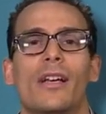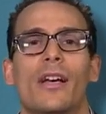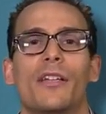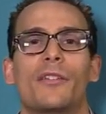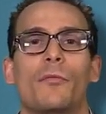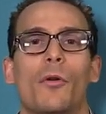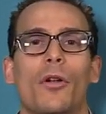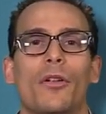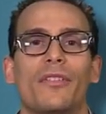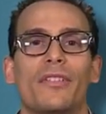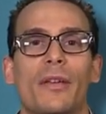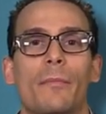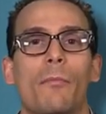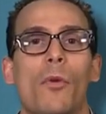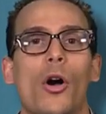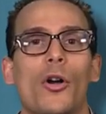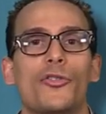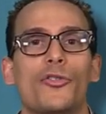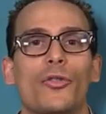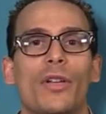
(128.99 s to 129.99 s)
as well as it
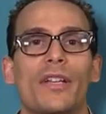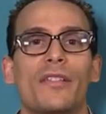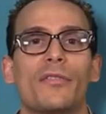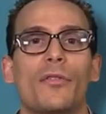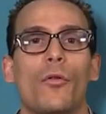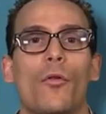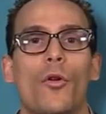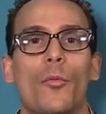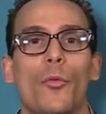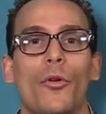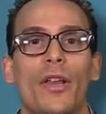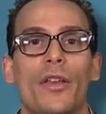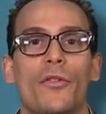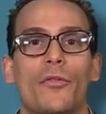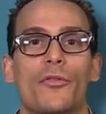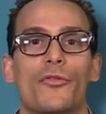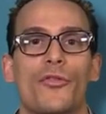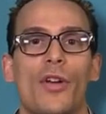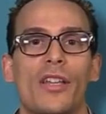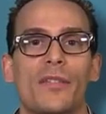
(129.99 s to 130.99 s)
modulates hormone and
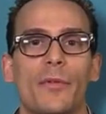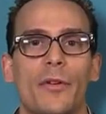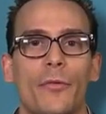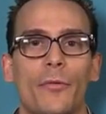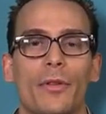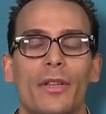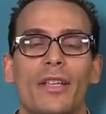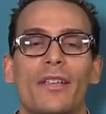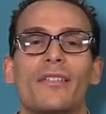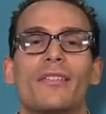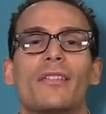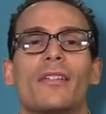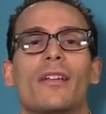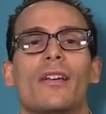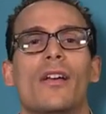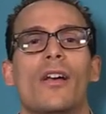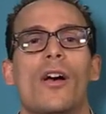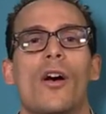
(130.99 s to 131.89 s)
neurotransmitter release,